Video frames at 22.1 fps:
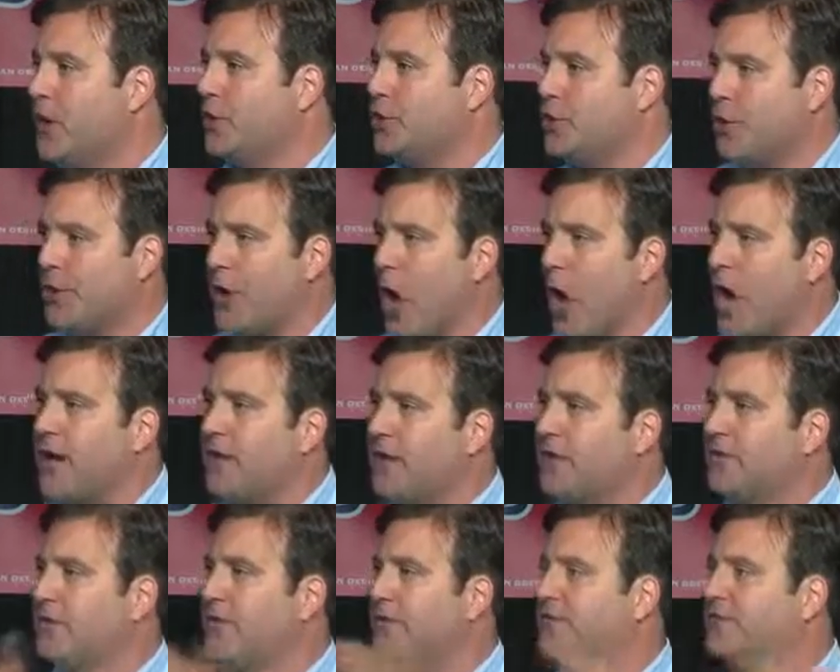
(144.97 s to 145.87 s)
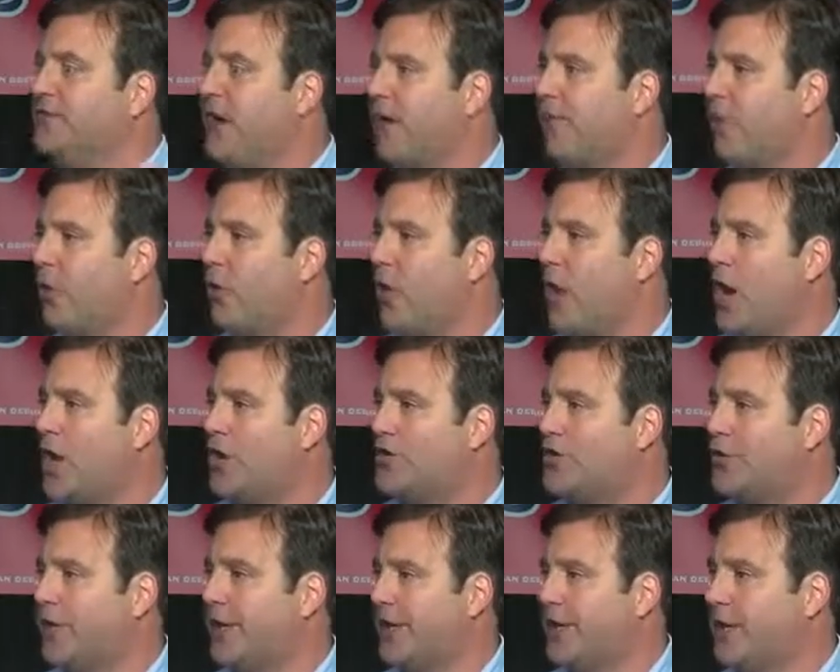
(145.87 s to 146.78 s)
to an audience of several
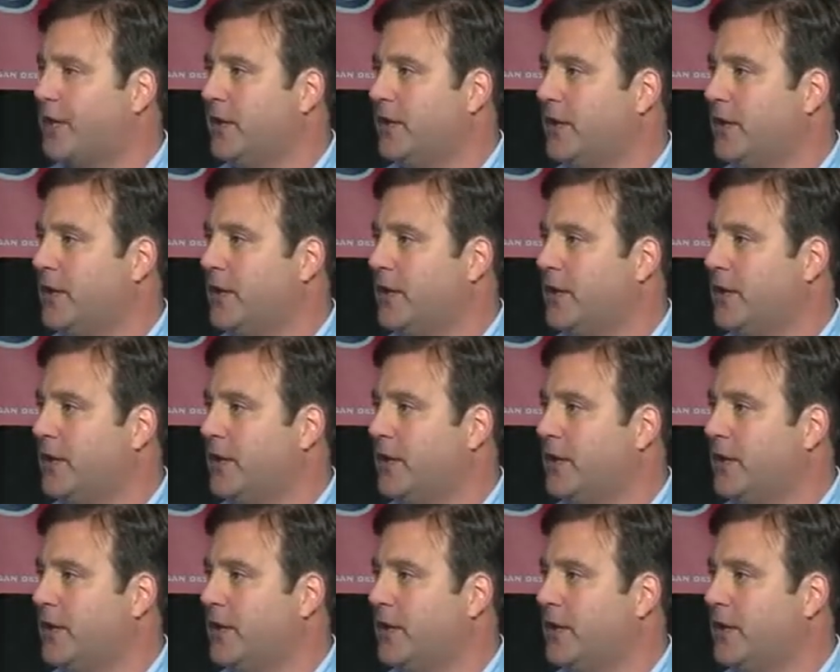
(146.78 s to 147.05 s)
hundred,